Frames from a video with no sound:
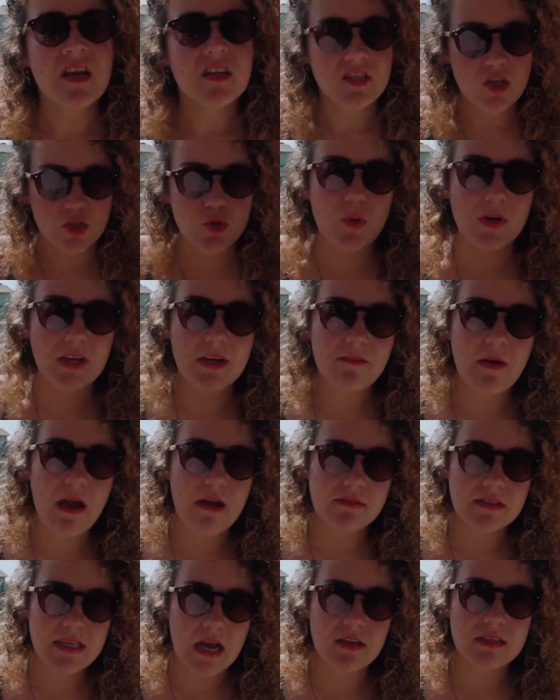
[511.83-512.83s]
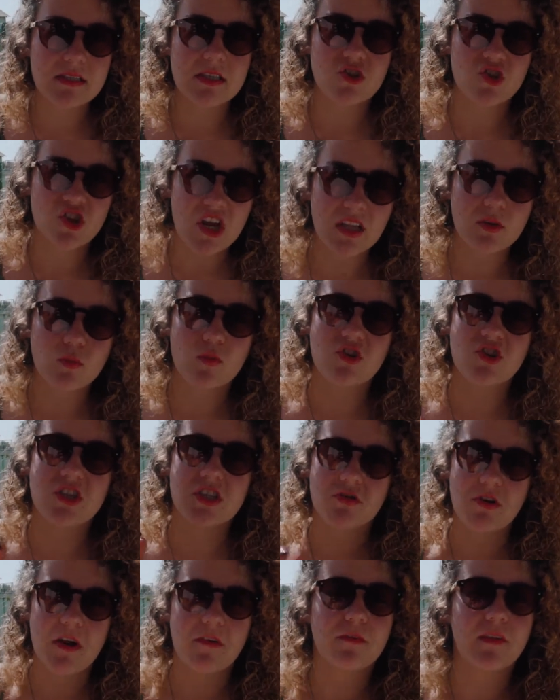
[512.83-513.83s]
So 25,000 kyat, which
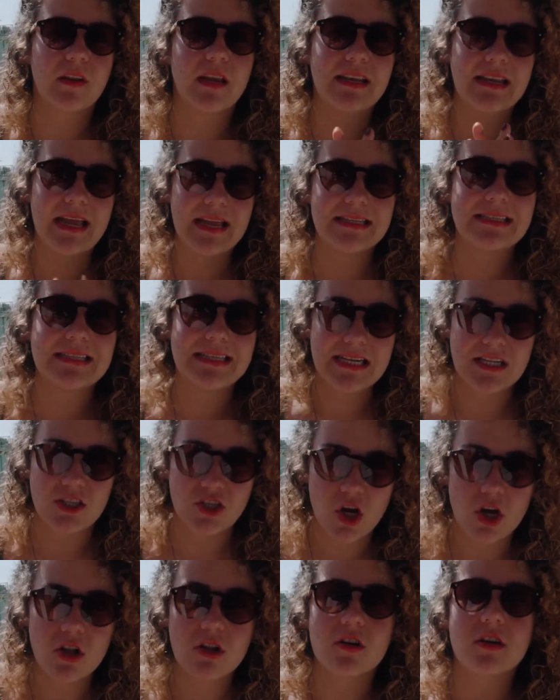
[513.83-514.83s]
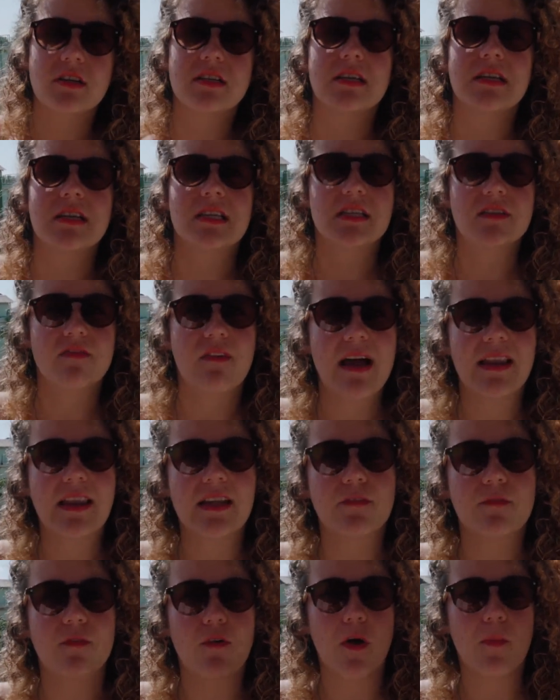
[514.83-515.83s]
is roughly $19, and it's
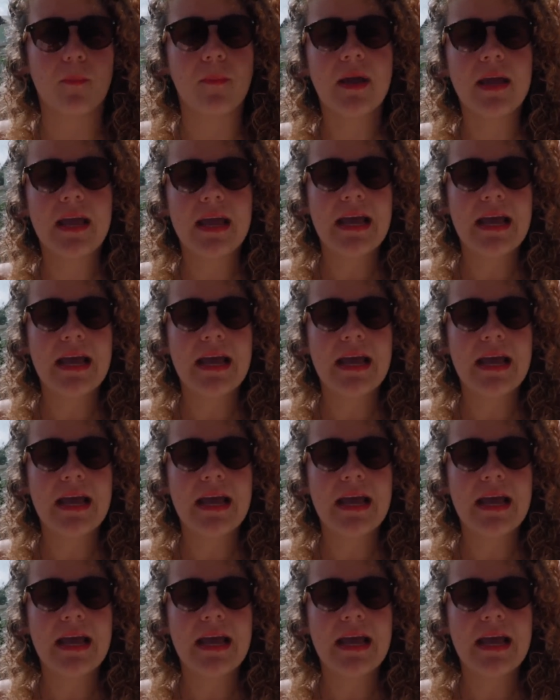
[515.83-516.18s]
valid from